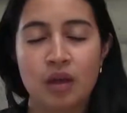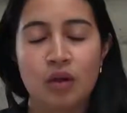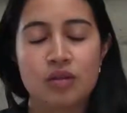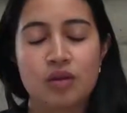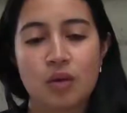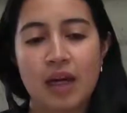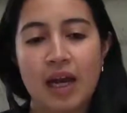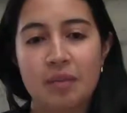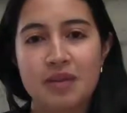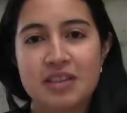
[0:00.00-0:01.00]
So what
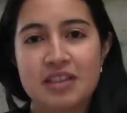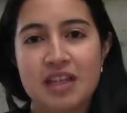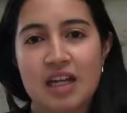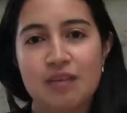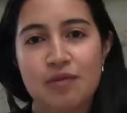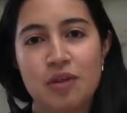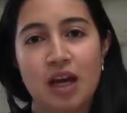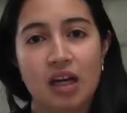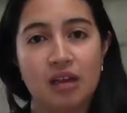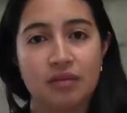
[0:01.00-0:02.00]
happens is that if you
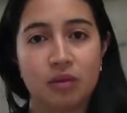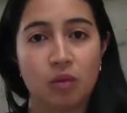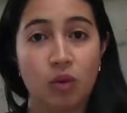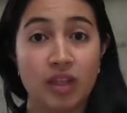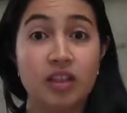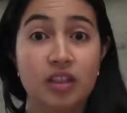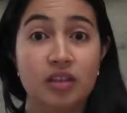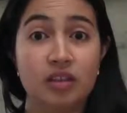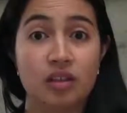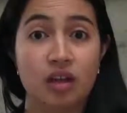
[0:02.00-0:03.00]
have 1
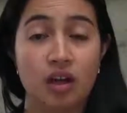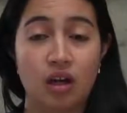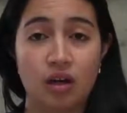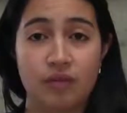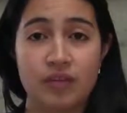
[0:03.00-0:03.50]
liter of